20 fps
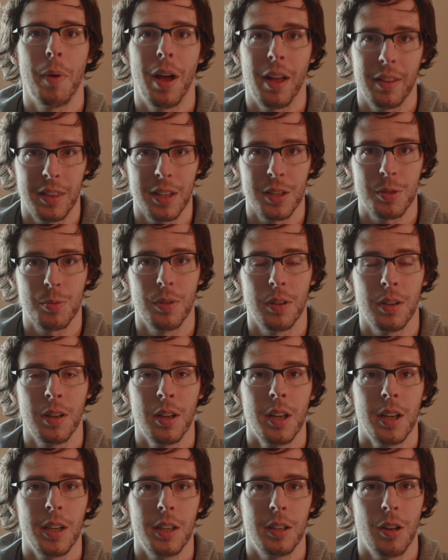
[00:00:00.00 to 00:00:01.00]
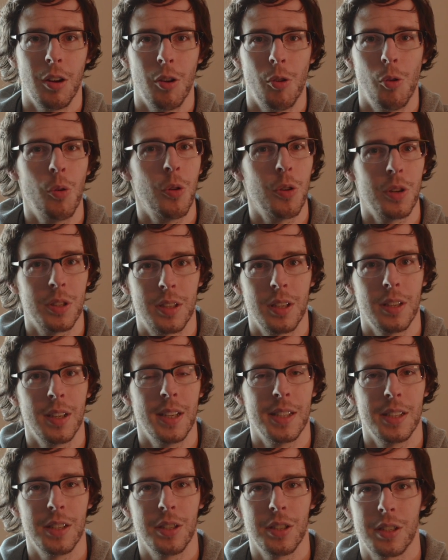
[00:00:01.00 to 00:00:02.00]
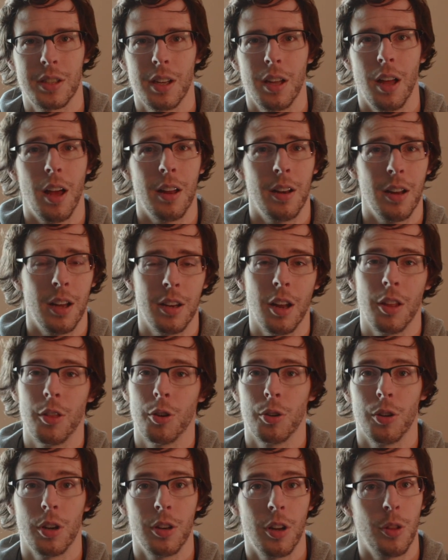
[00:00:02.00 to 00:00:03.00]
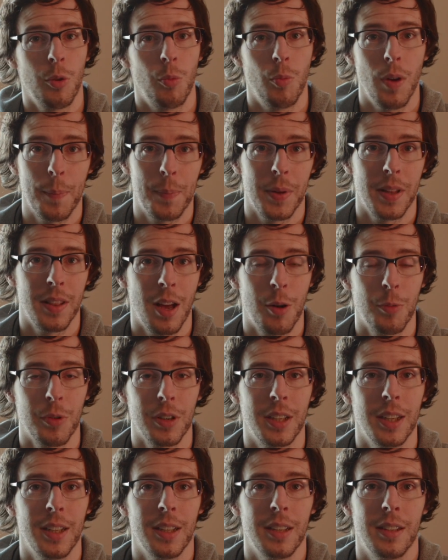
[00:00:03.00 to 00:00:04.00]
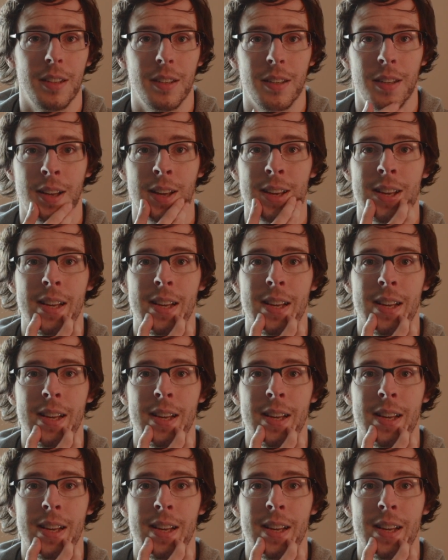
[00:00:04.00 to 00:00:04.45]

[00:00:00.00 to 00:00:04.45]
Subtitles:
about this one? You know, or is it just another weapon that we're getting?